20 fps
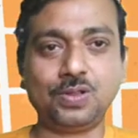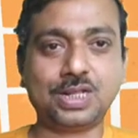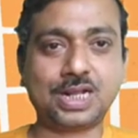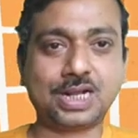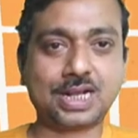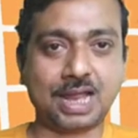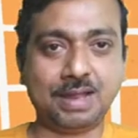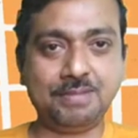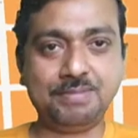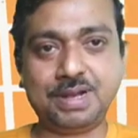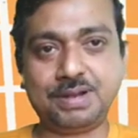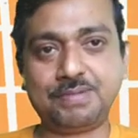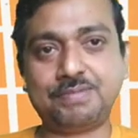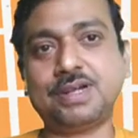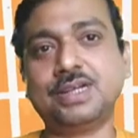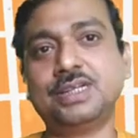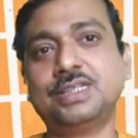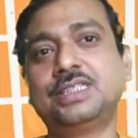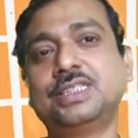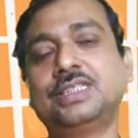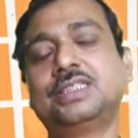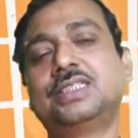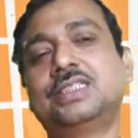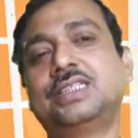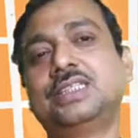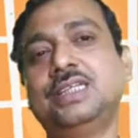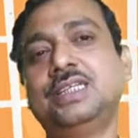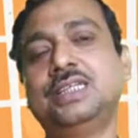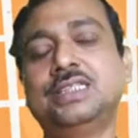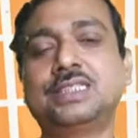the time differences
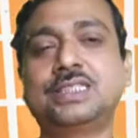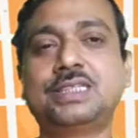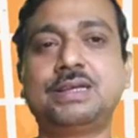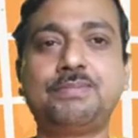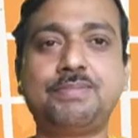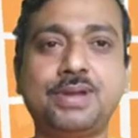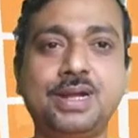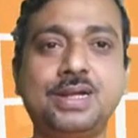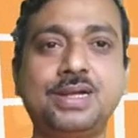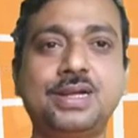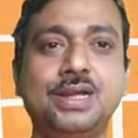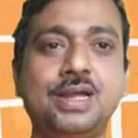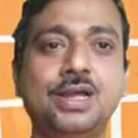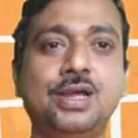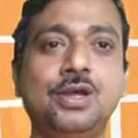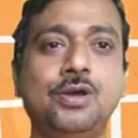in separate